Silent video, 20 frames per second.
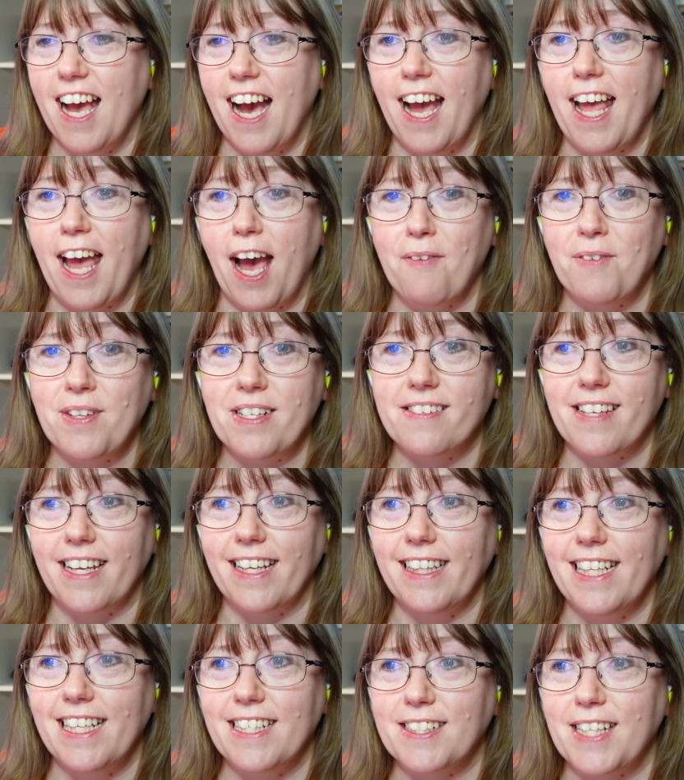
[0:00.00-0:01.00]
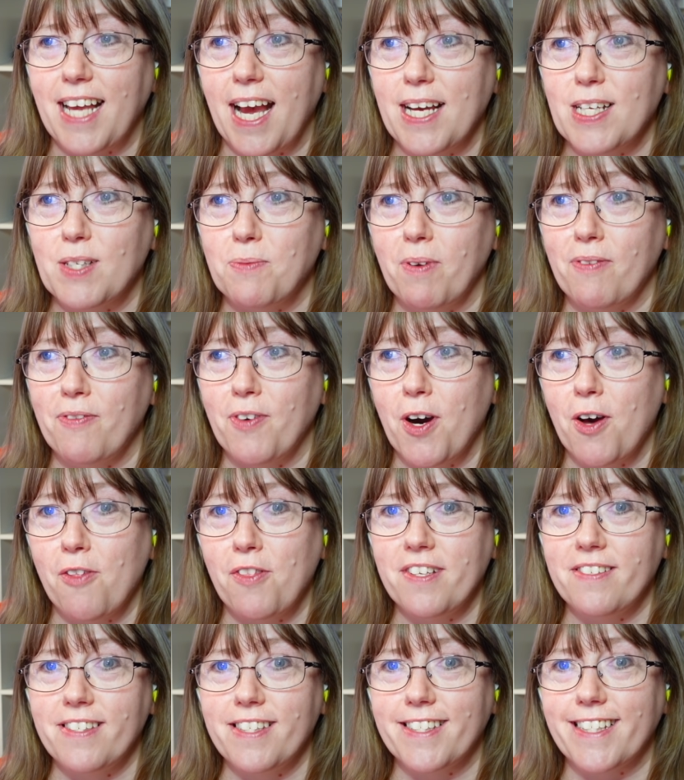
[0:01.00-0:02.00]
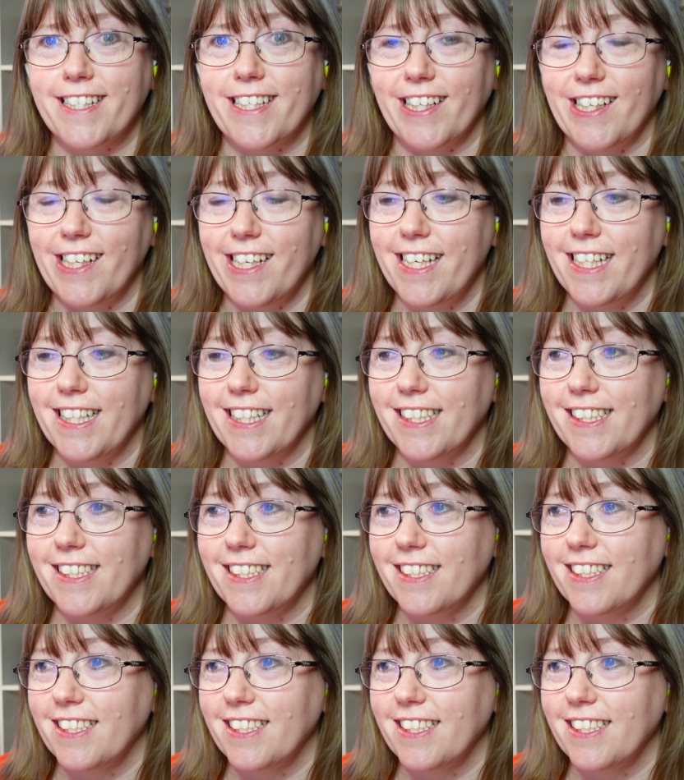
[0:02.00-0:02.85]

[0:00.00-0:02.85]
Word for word: I haven't seen these guys before. This is good.